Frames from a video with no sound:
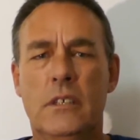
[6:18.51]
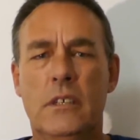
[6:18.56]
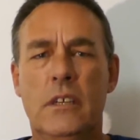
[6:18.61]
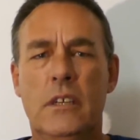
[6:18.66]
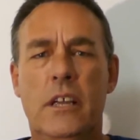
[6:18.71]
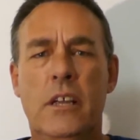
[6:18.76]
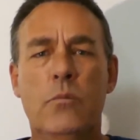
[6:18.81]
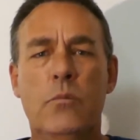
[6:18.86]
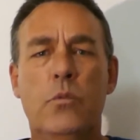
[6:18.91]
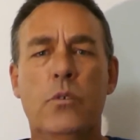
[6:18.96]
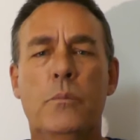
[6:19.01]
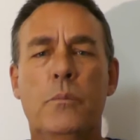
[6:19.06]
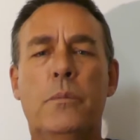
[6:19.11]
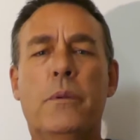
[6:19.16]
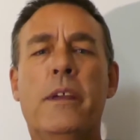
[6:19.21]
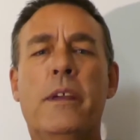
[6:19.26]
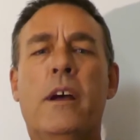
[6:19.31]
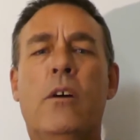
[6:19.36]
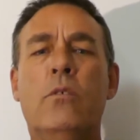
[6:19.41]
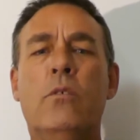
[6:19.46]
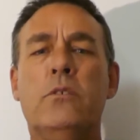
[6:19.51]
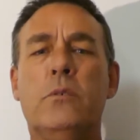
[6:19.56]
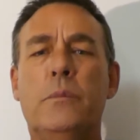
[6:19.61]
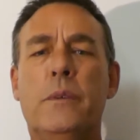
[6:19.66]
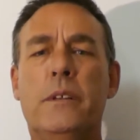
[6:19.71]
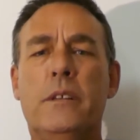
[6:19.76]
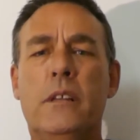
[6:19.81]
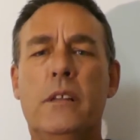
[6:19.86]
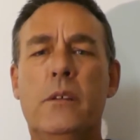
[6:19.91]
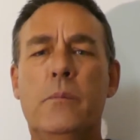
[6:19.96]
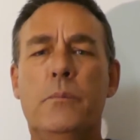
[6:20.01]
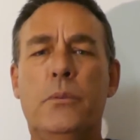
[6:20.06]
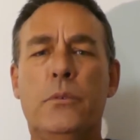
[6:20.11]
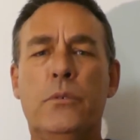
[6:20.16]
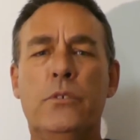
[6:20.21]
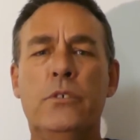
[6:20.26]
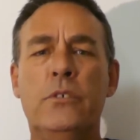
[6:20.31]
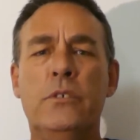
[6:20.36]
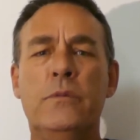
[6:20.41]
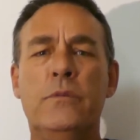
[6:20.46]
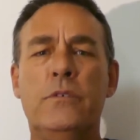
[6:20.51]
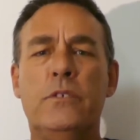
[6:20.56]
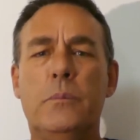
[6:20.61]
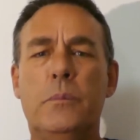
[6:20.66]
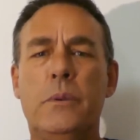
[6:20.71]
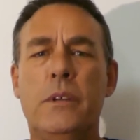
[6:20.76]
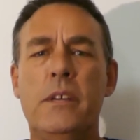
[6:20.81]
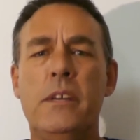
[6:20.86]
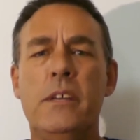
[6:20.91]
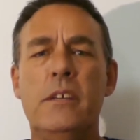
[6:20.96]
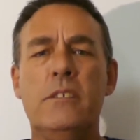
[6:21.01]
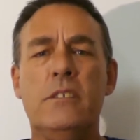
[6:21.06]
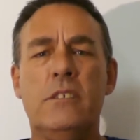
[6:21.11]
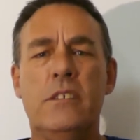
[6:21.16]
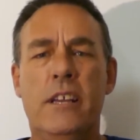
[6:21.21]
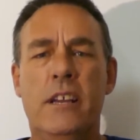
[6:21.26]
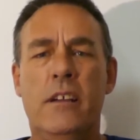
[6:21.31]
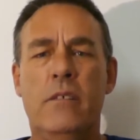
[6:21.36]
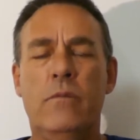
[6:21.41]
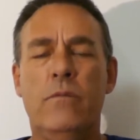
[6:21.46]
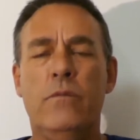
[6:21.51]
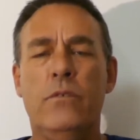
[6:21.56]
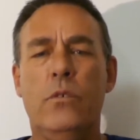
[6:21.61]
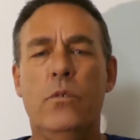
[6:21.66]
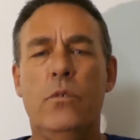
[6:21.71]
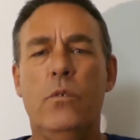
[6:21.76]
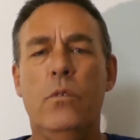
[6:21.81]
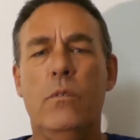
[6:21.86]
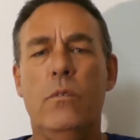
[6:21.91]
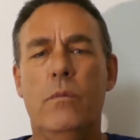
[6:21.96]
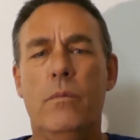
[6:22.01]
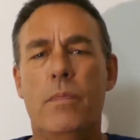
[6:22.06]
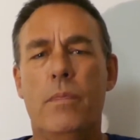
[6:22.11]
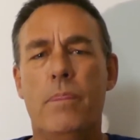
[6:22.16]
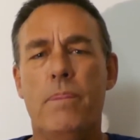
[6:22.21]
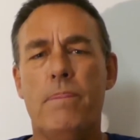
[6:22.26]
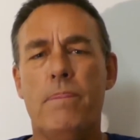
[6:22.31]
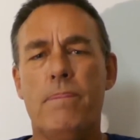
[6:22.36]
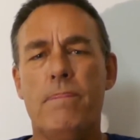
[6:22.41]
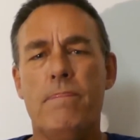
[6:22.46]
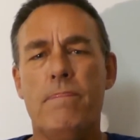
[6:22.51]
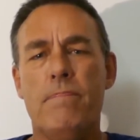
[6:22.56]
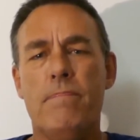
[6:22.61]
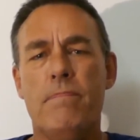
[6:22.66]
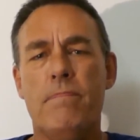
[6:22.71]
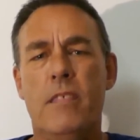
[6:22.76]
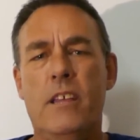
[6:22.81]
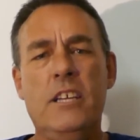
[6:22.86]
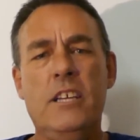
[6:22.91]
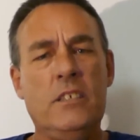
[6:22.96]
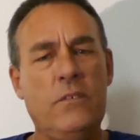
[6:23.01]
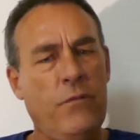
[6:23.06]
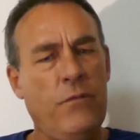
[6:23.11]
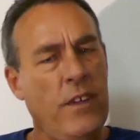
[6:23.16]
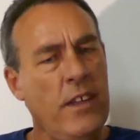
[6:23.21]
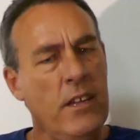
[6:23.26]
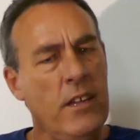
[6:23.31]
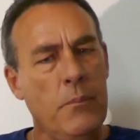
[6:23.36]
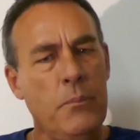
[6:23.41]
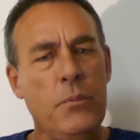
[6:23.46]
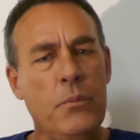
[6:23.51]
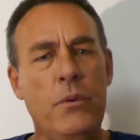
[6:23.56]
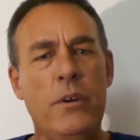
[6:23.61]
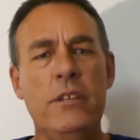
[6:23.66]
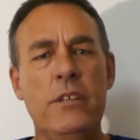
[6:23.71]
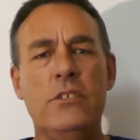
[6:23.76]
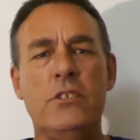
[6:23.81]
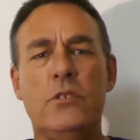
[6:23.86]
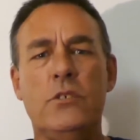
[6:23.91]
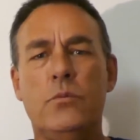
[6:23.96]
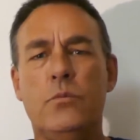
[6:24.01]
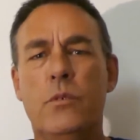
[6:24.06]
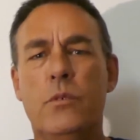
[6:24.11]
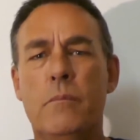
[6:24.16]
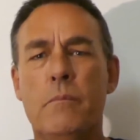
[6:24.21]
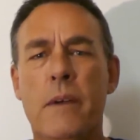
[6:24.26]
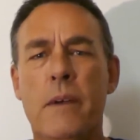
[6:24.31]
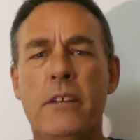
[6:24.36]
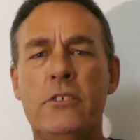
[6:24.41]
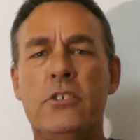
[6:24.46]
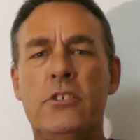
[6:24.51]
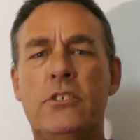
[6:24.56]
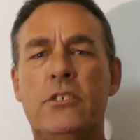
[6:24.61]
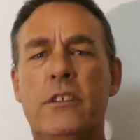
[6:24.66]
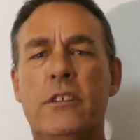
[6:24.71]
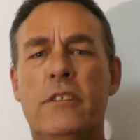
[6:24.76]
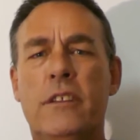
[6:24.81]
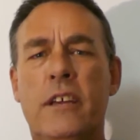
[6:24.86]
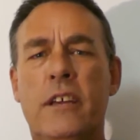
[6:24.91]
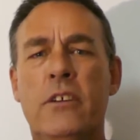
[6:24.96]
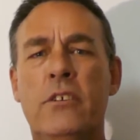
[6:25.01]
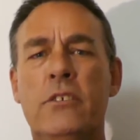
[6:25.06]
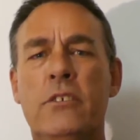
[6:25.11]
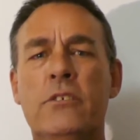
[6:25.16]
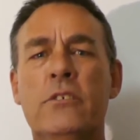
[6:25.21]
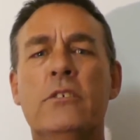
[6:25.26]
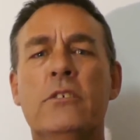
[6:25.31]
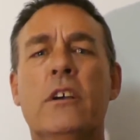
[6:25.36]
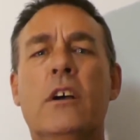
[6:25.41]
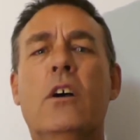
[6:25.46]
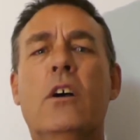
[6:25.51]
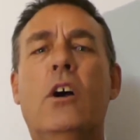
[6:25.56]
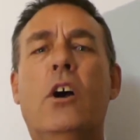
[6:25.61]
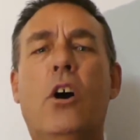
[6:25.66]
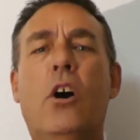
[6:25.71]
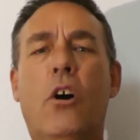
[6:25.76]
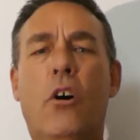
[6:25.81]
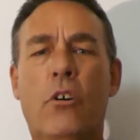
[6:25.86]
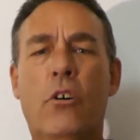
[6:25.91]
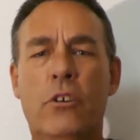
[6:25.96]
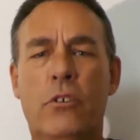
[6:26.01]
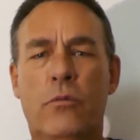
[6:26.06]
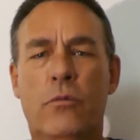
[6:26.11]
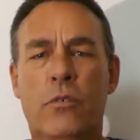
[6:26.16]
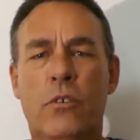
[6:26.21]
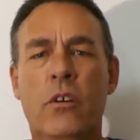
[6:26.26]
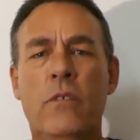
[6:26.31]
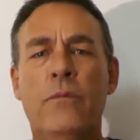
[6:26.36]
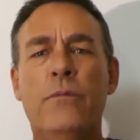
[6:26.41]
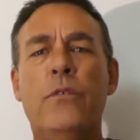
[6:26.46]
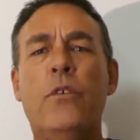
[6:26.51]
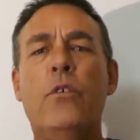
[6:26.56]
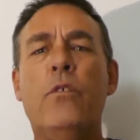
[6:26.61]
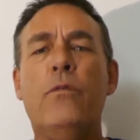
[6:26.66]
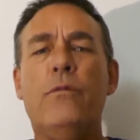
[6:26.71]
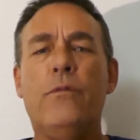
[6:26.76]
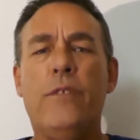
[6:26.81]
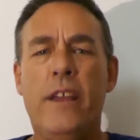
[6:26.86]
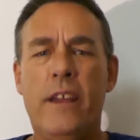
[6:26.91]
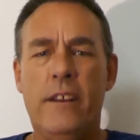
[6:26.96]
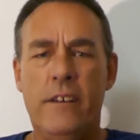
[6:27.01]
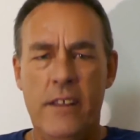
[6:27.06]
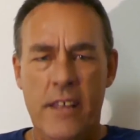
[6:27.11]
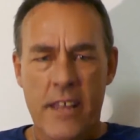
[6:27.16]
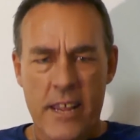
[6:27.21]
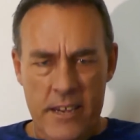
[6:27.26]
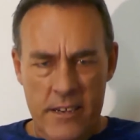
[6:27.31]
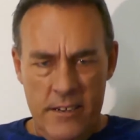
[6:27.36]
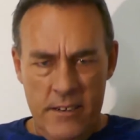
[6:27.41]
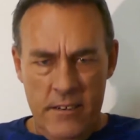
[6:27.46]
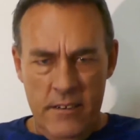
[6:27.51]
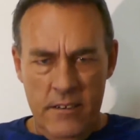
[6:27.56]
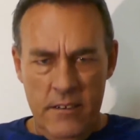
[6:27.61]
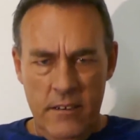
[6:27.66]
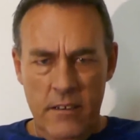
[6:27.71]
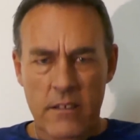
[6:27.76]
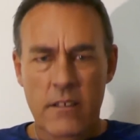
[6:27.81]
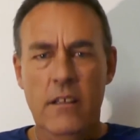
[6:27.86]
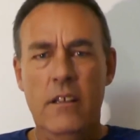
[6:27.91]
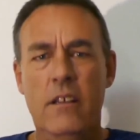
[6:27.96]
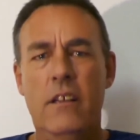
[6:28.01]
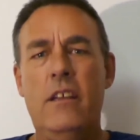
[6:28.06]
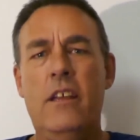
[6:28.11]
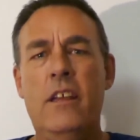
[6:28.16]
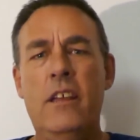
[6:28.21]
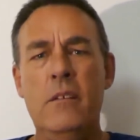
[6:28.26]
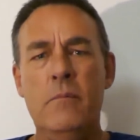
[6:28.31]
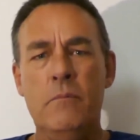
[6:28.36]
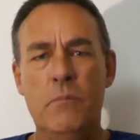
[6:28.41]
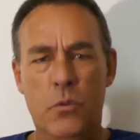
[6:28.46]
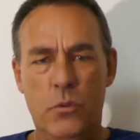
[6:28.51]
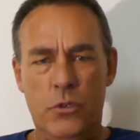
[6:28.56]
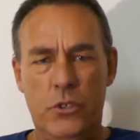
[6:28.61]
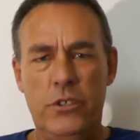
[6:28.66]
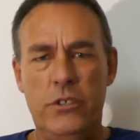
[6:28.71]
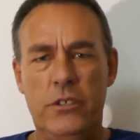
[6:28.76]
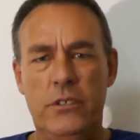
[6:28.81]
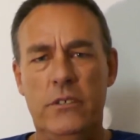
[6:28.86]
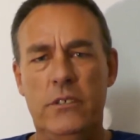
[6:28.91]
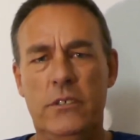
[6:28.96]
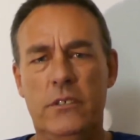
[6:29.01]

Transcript: It would be ultimately proved to be his downfall. His fingerprints were matched to those on a rifle found hidden in bushes,